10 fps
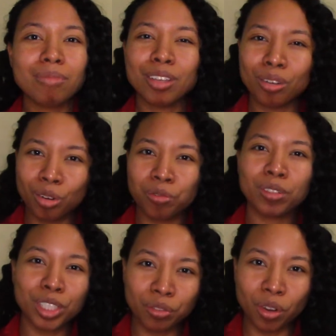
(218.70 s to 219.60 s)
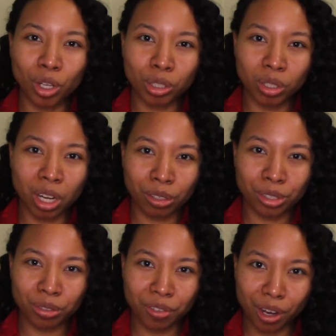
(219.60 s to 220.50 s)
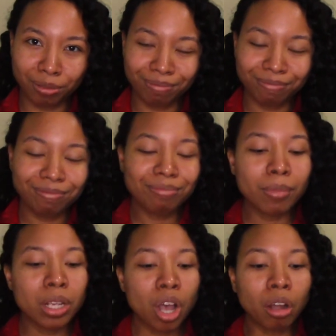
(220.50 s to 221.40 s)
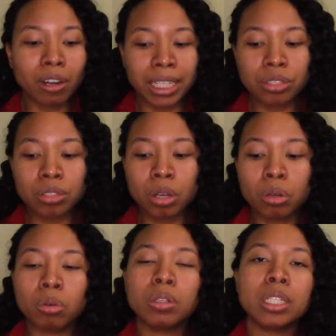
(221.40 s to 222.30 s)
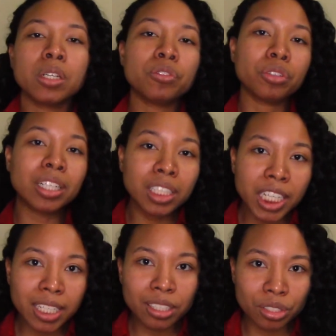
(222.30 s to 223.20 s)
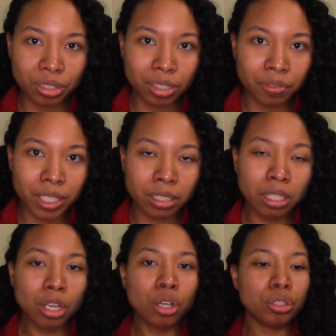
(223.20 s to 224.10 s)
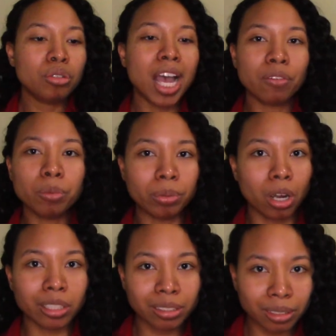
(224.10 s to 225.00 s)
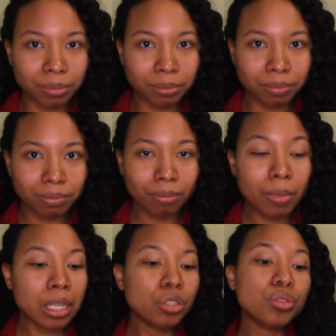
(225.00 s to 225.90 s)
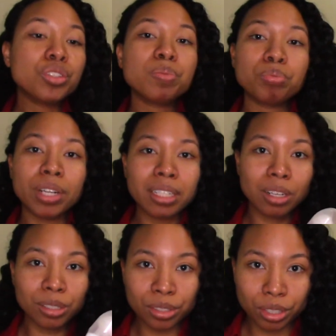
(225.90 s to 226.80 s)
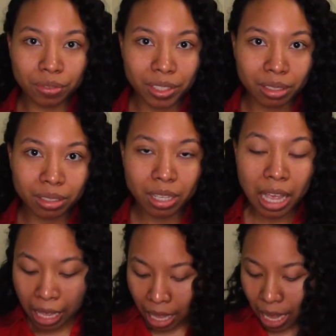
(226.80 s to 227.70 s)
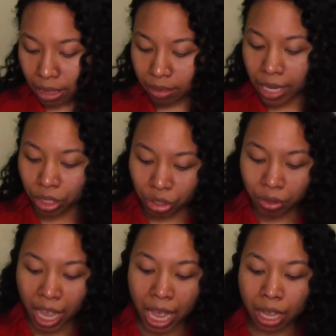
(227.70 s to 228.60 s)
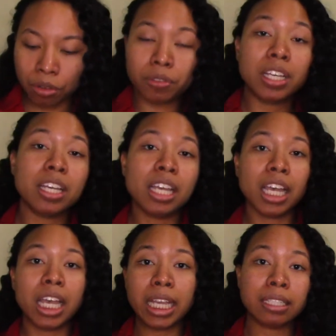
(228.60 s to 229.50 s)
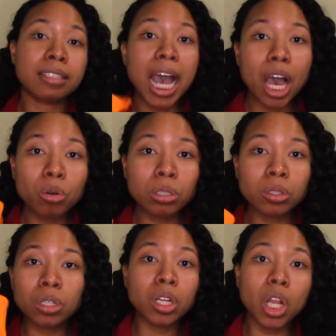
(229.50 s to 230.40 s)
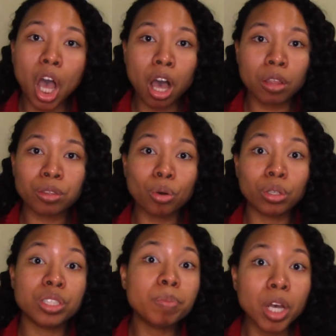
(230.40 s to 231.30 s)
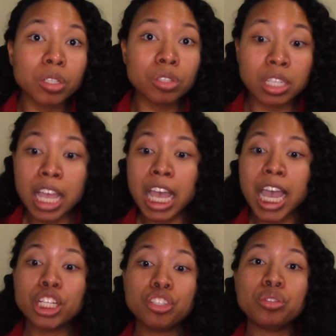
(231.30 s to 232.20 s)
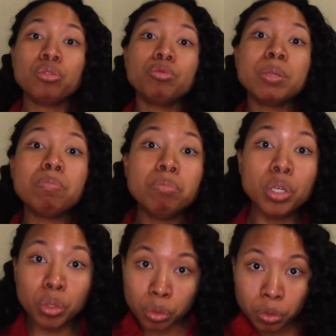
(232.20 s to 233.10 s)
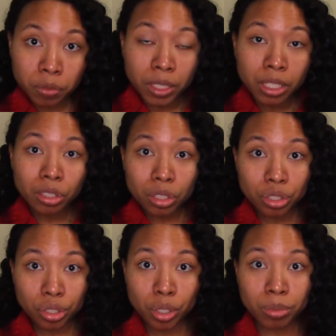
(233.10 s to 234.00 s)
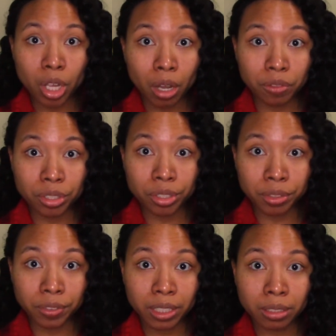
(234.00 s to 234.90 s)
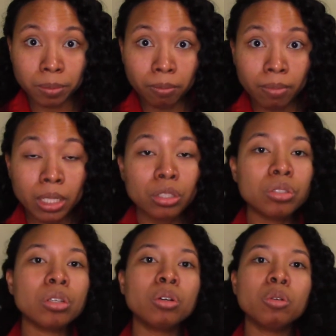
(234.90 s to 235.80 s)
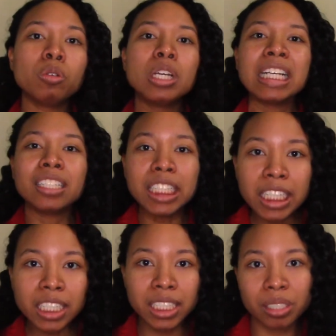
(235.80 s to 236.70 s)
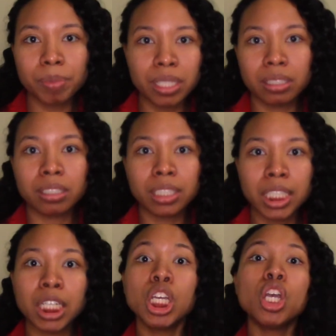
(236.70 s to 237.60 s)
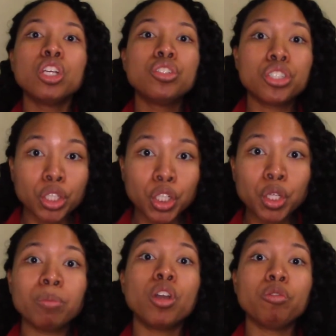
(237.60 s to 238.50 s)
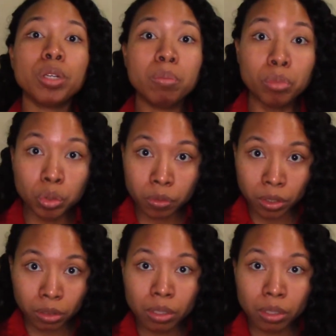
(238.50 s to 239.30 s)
Hopefully you're following along so far. All right, so if you're cleaning the surface, you have a product, you spray it on the surface, and then you have a towel, cloth, or sponge, and you remove the germs off the surface. So cleaning is basically germ removal.